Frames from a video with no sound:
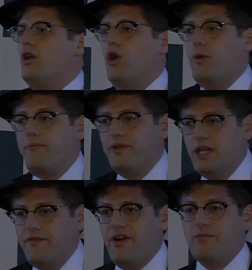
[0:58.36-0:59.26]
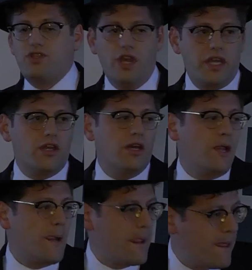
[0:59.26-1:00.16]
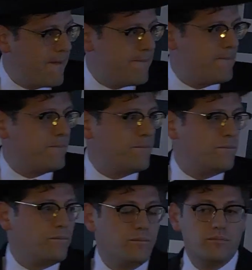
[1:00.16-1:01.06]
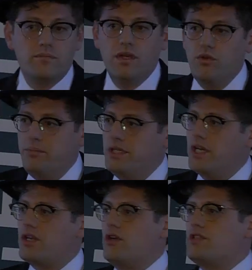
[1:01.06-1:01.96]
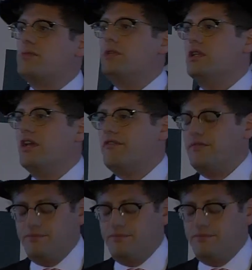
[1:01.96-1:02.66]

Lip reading: Hopefully, if I'm Zoiche, it will be Nechnosim L'Lev.